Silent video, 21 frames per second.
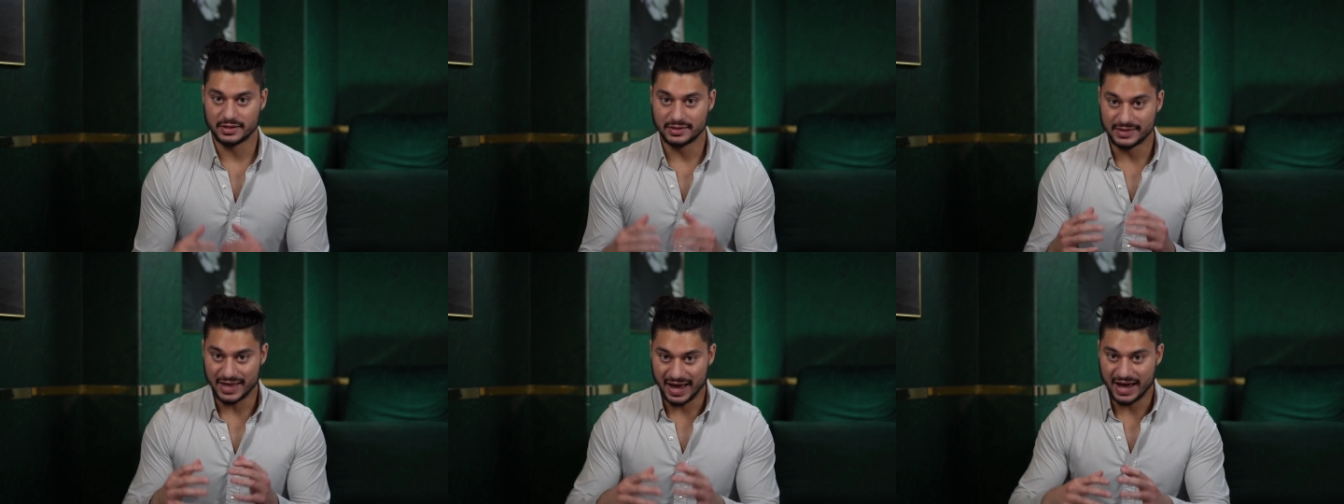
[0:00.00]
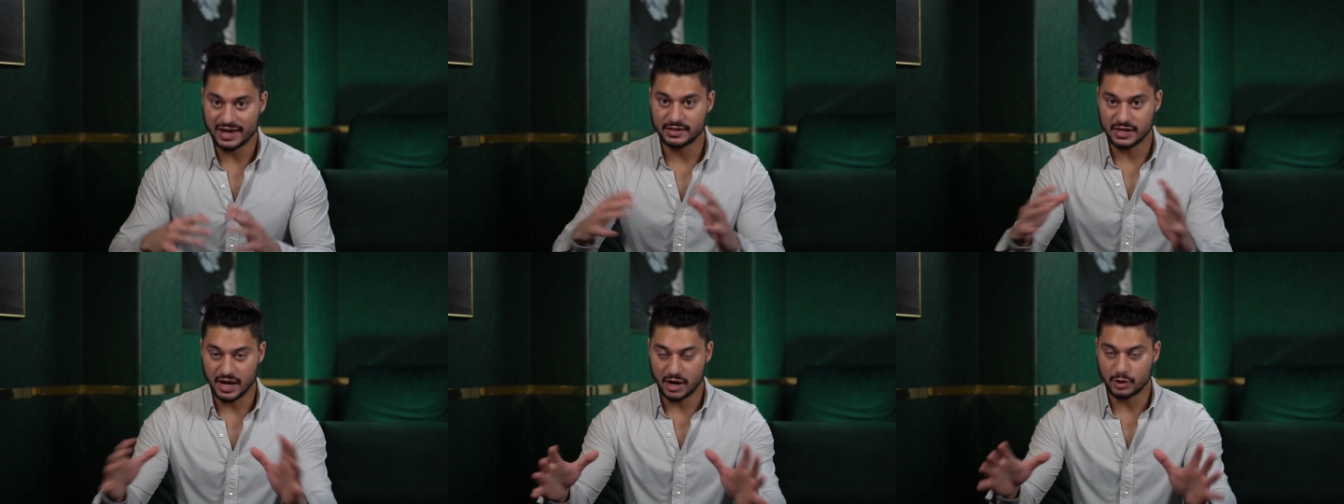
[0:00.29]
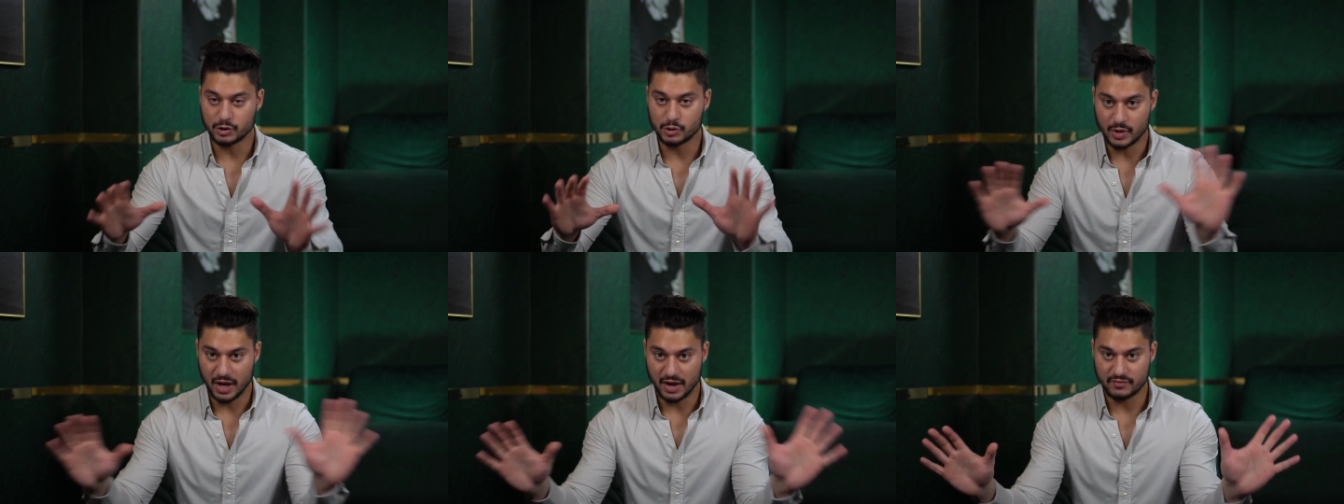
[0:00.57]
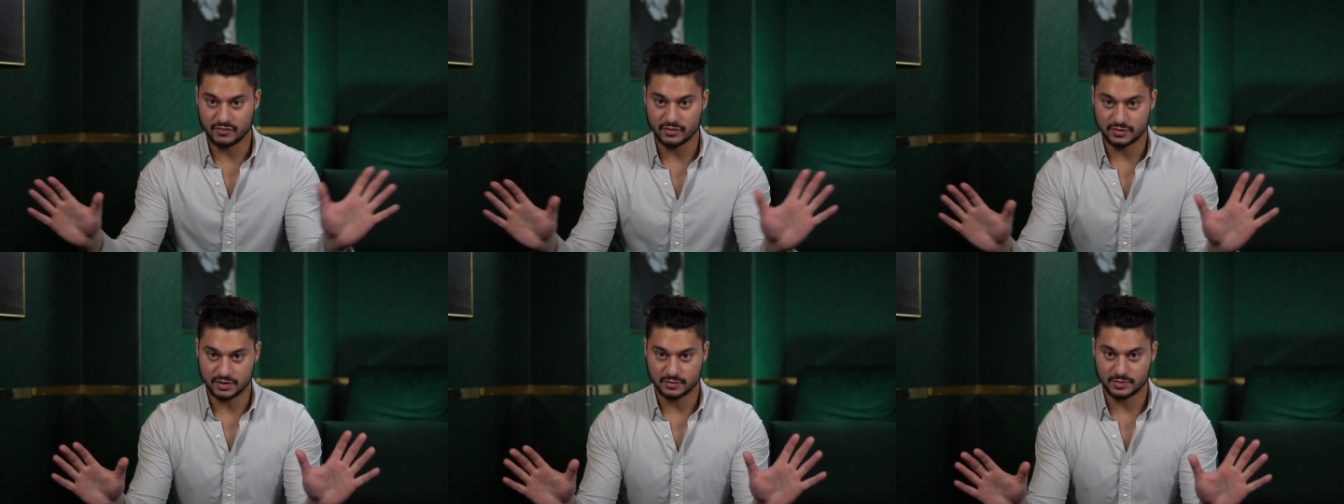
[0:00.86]
That now you
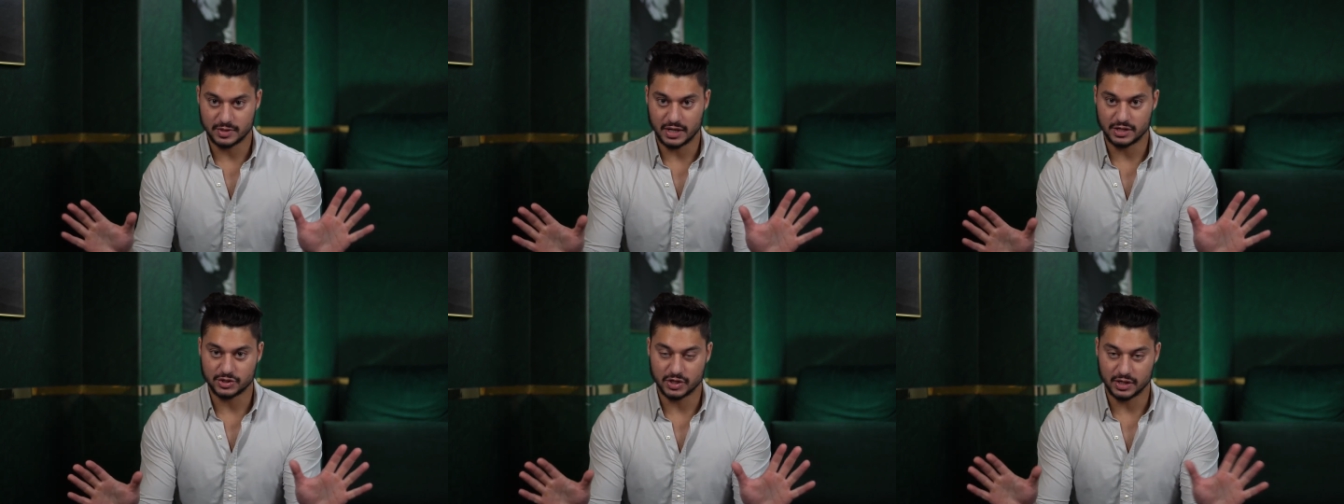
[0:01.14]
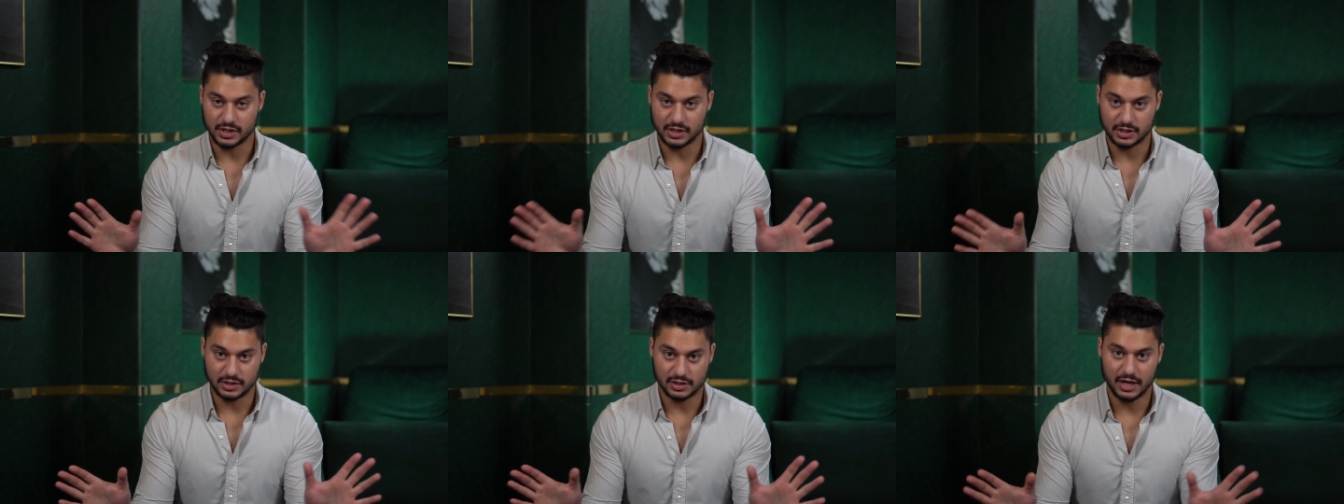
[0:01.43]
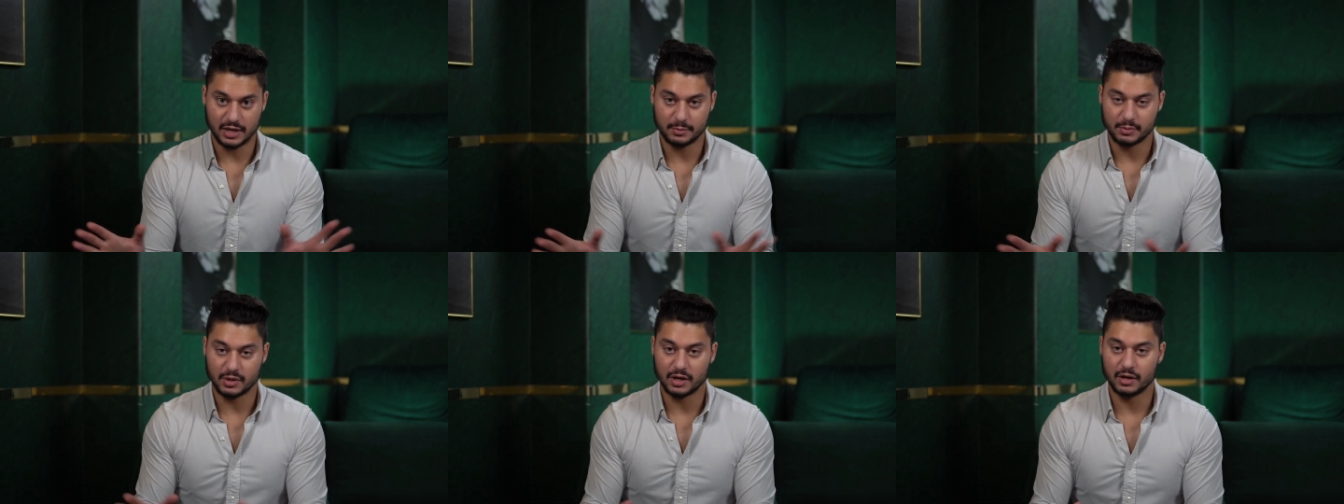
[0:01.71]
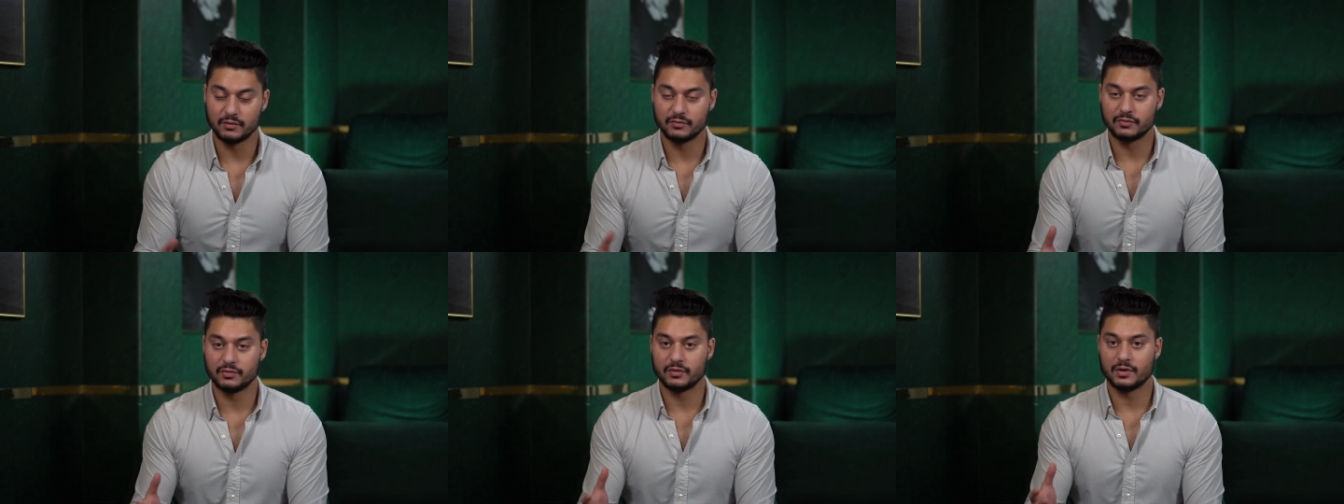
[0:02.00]
have a substantiated claim
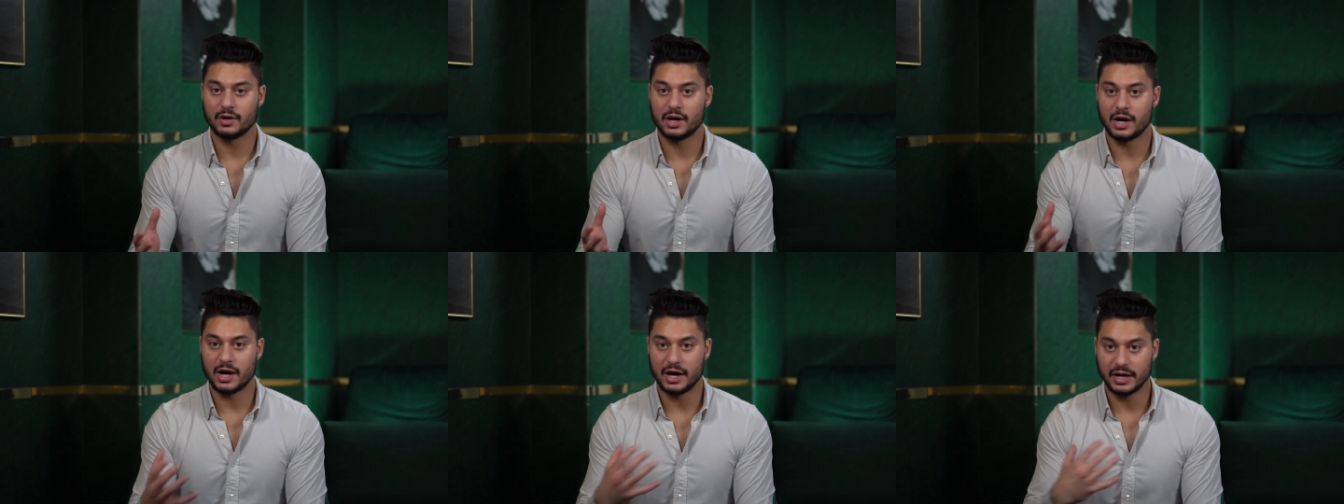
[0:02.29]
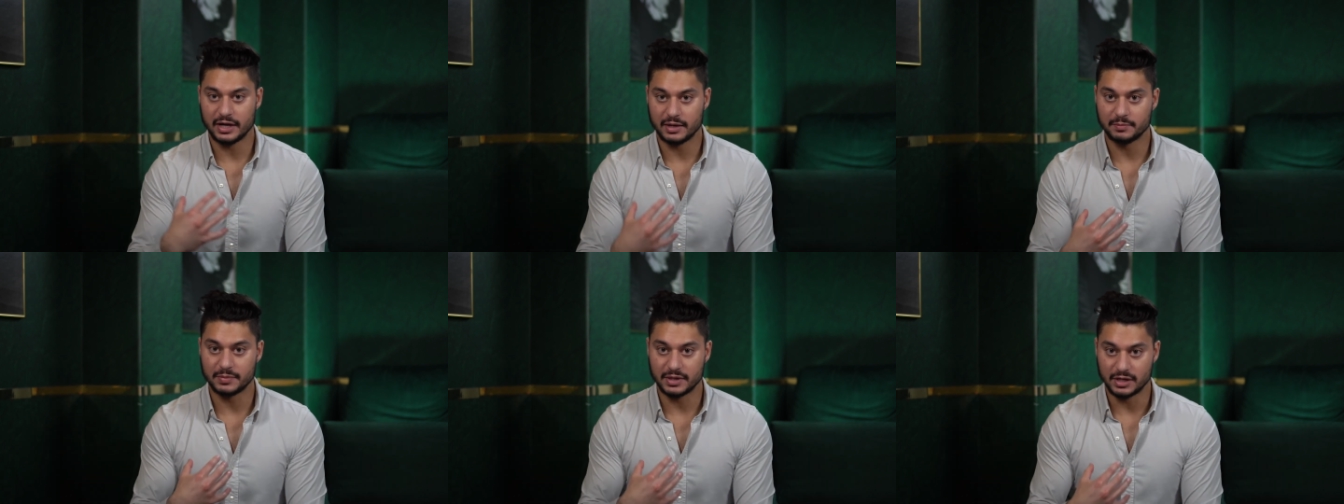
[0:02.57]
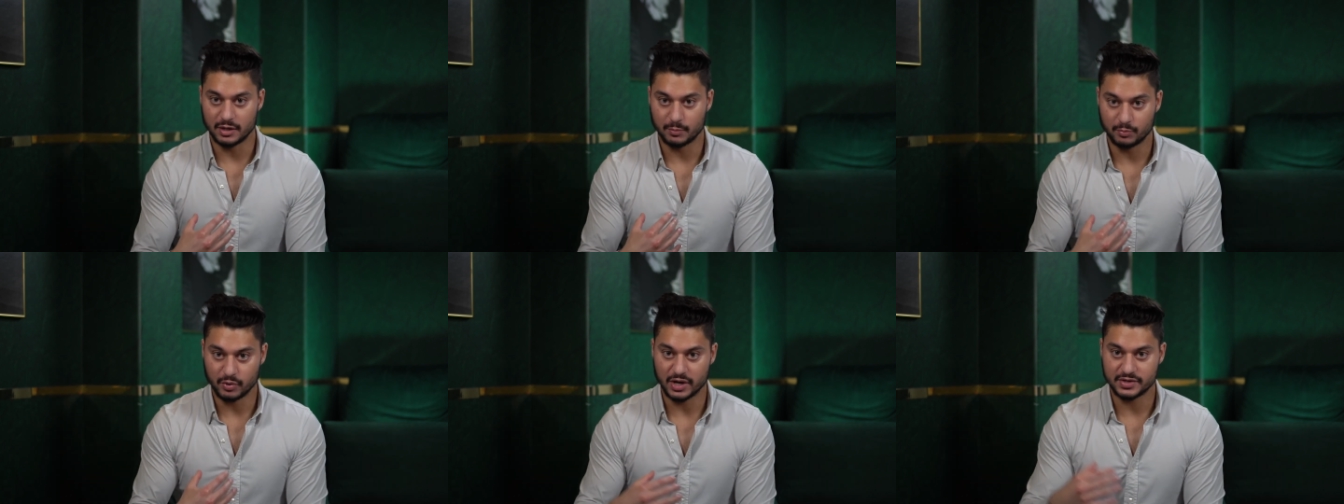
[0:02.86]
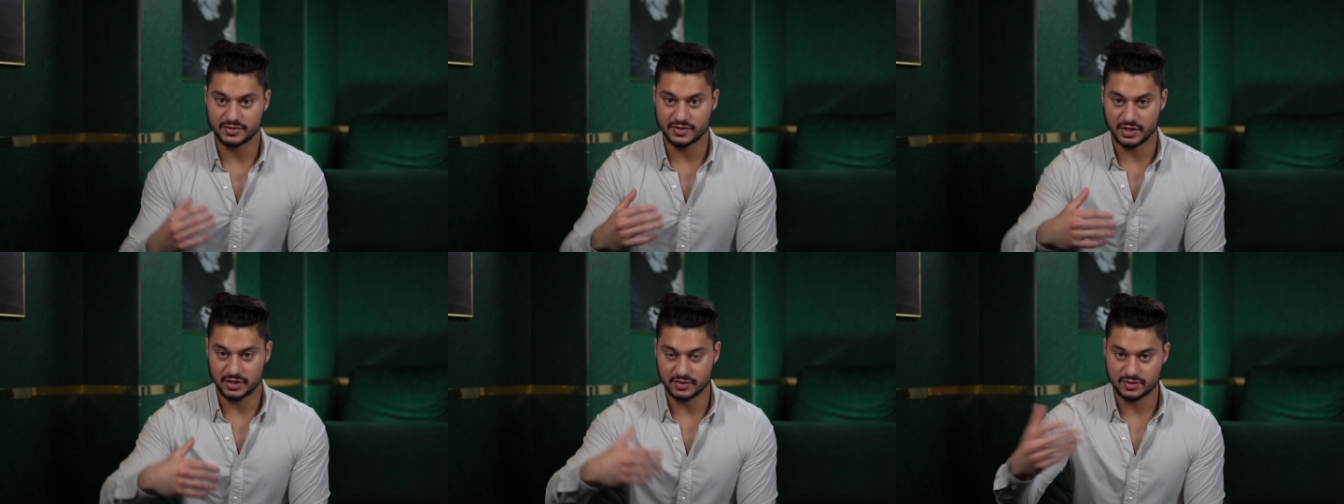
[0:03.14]
of, I am being
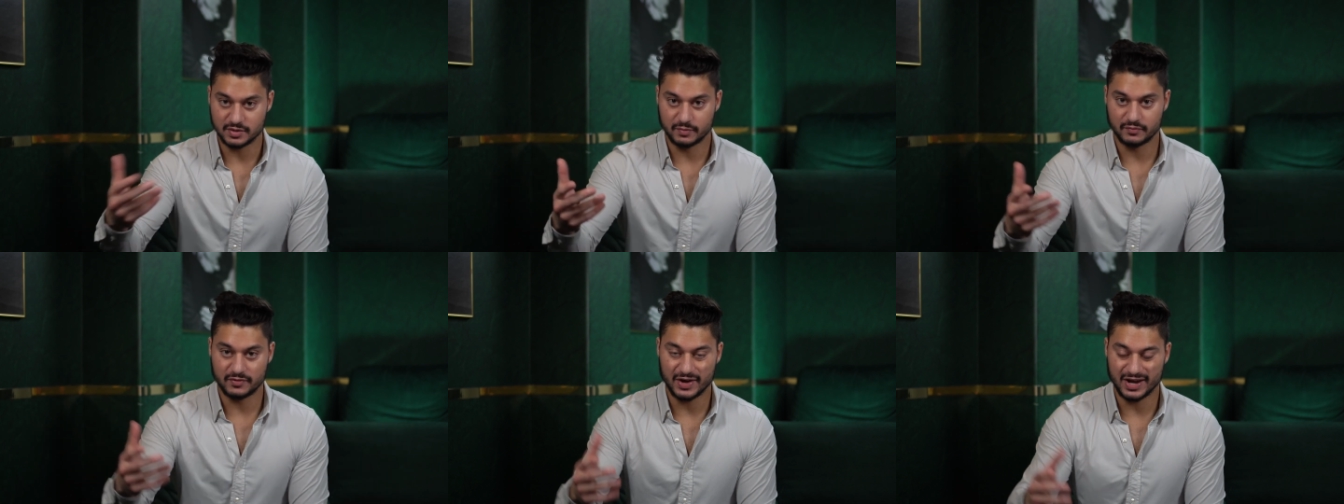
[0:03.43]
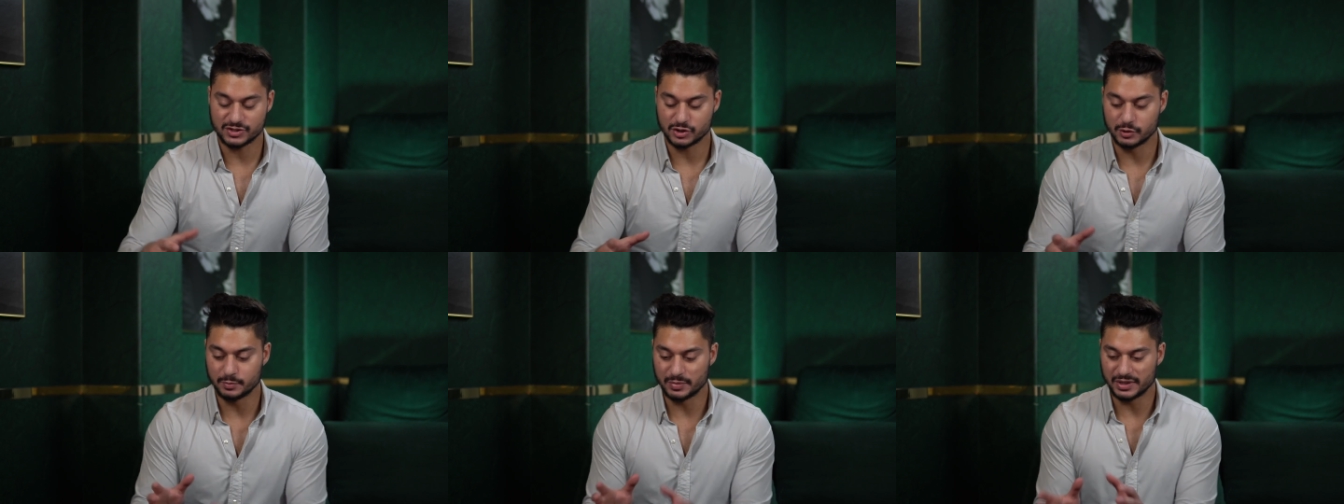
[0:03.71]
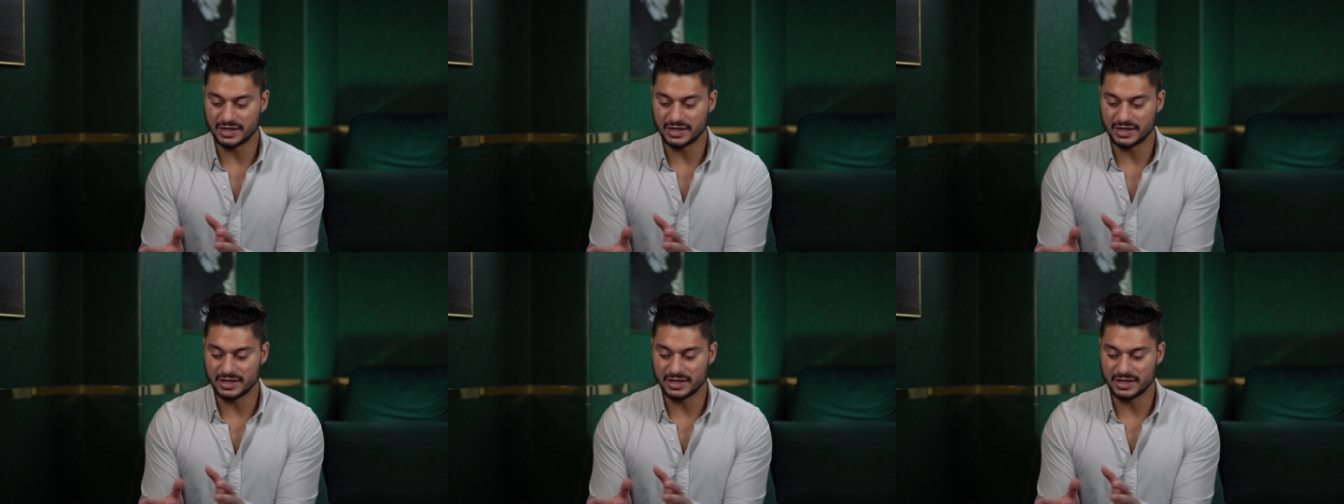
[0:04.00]
oppressed in some fashion.